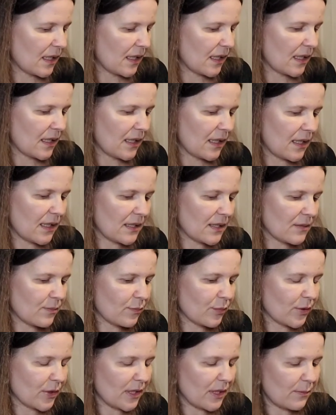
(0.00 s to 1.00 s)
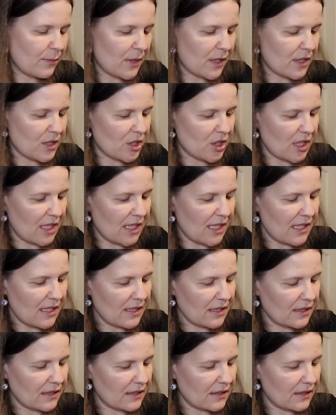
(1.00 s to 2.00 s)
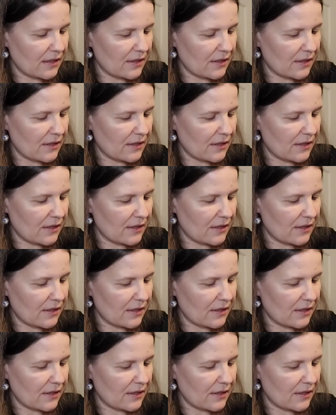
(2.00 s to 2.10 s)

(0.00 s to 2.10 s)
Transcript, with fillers: And that's pretty much it.